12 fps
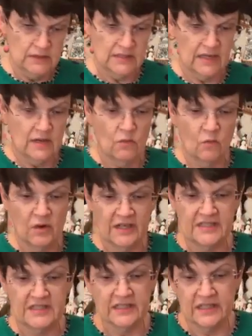because I don't
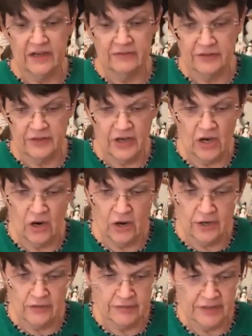want it to cover the
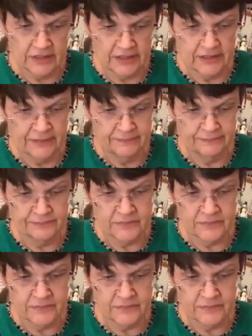heart really.